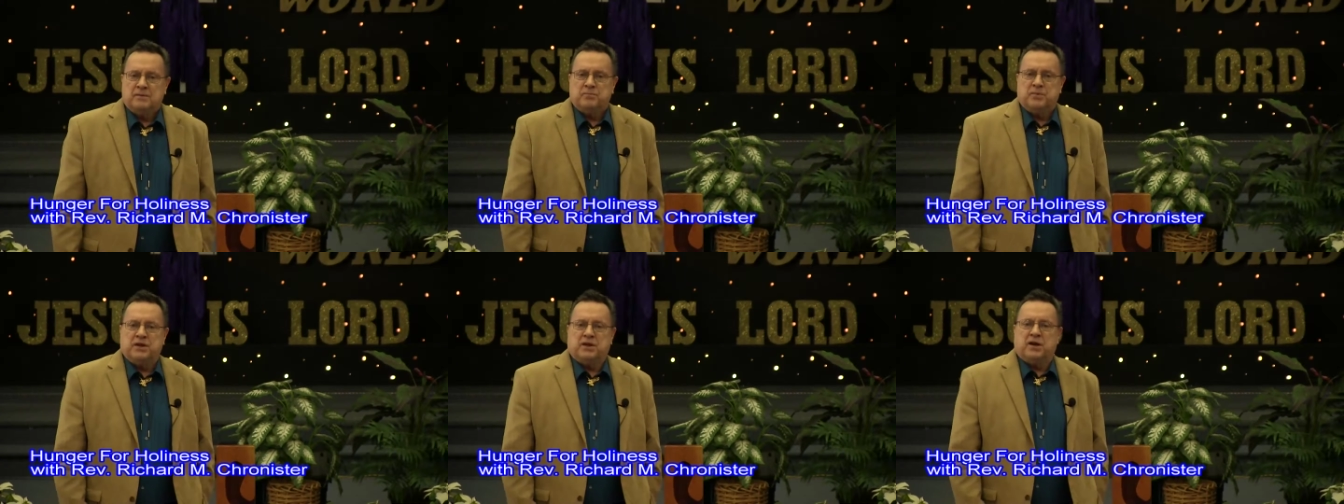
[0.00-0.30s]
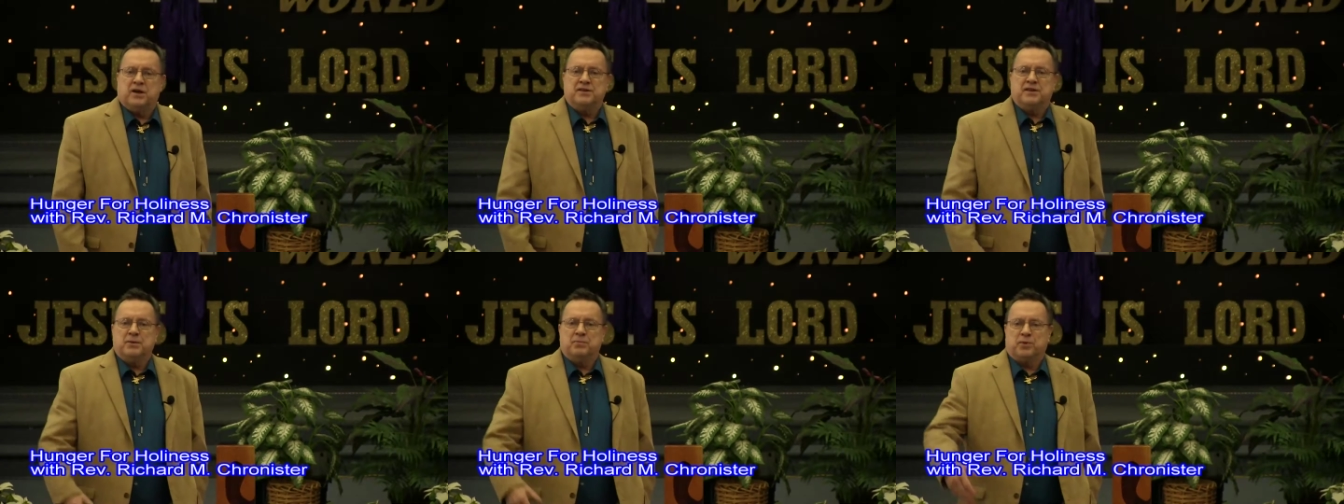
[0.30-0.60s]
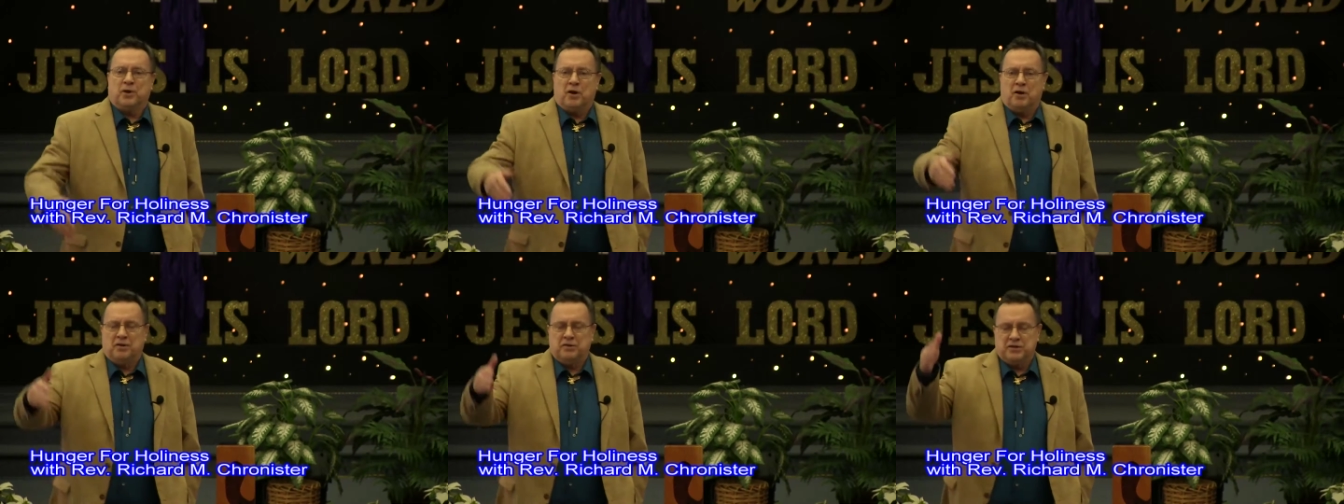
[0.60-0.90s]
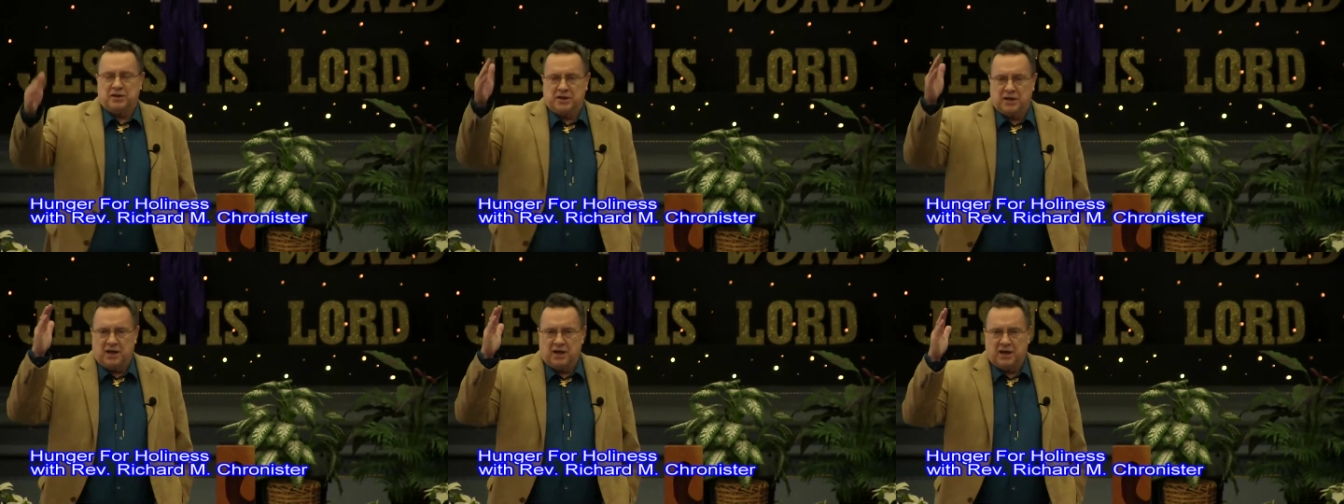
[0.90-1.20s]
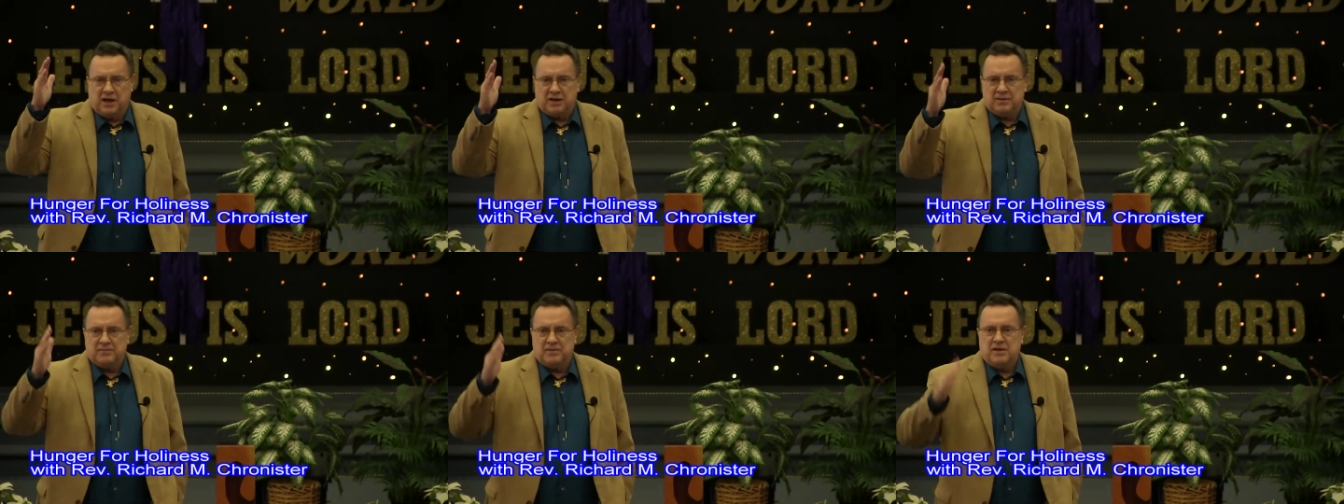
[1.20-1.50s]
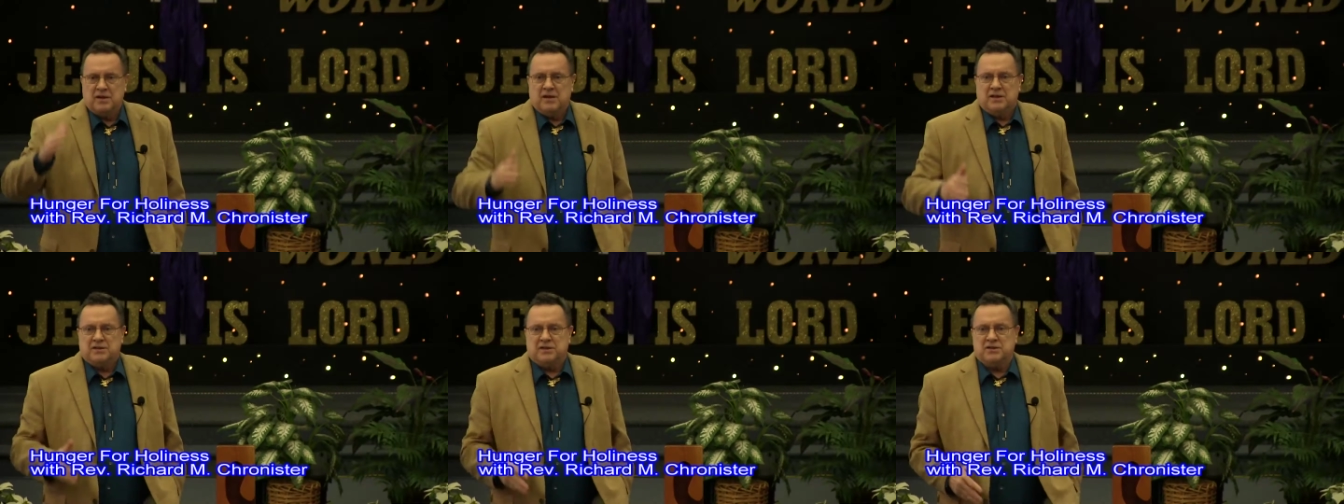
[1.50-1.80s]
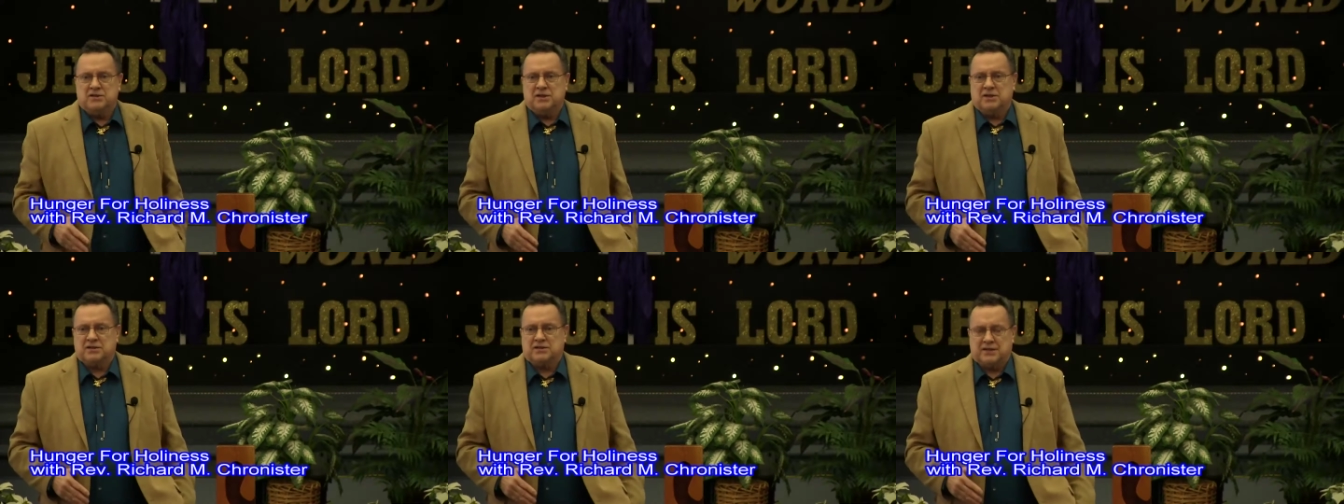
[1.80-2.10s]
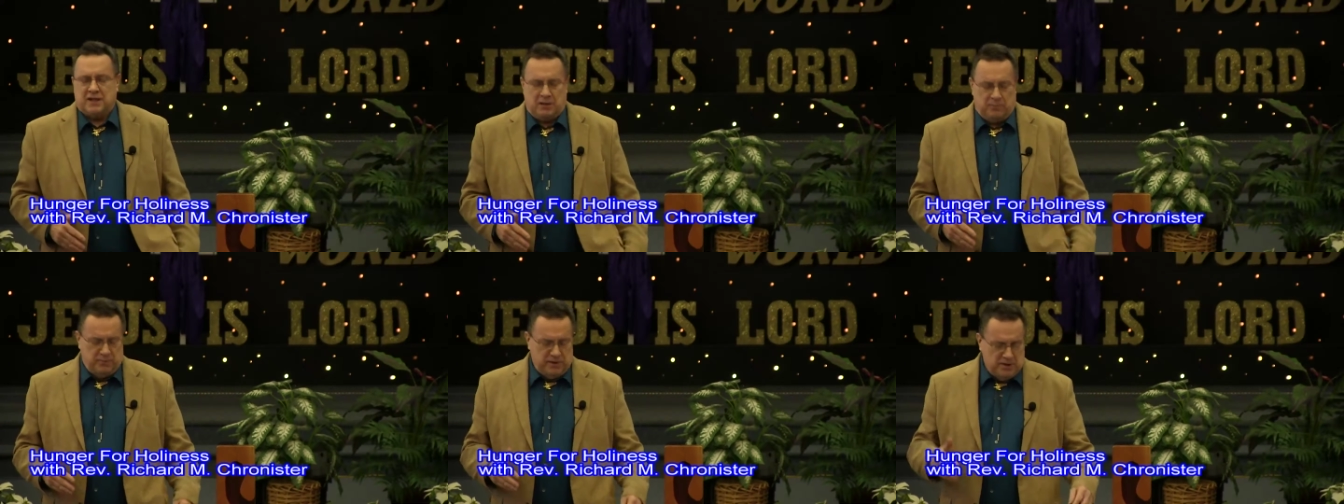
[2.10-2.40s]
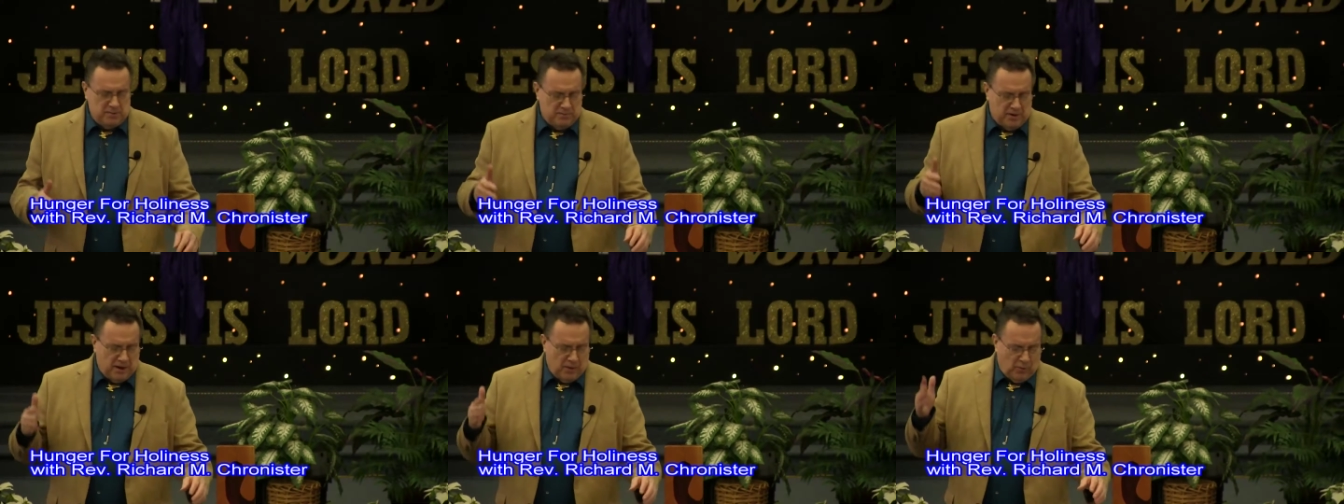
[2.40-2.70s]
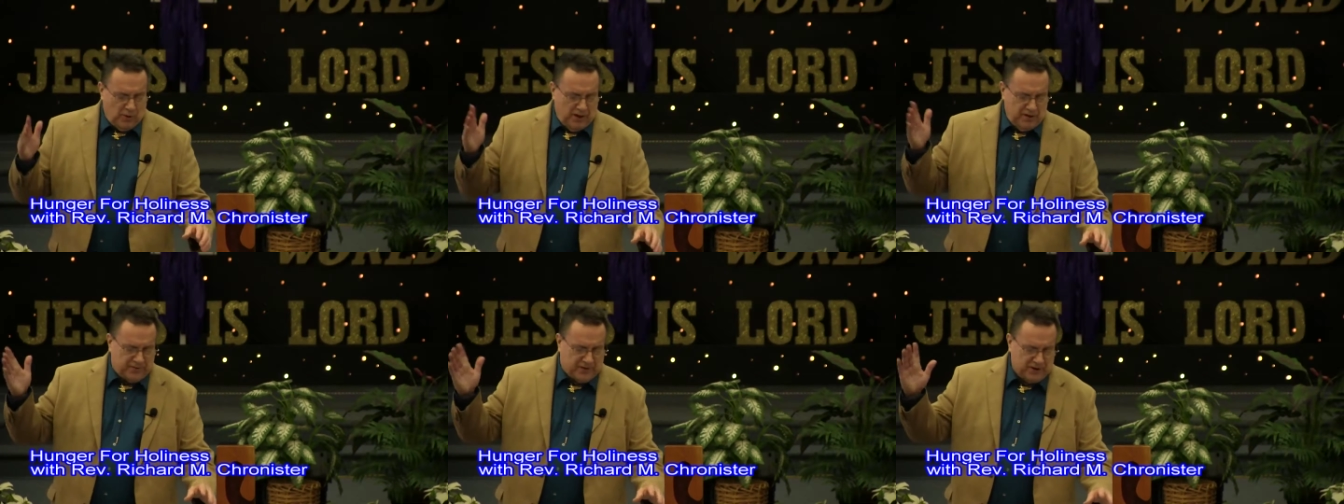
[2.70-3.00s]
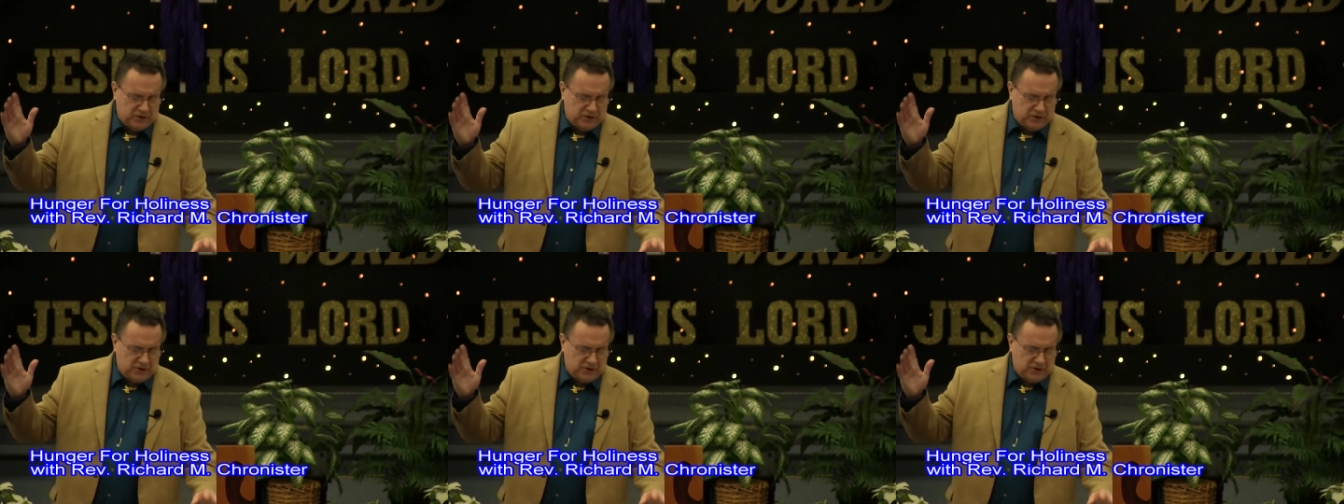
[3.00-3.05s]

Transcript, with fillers: because he belonged to God. He's just like me and my wife.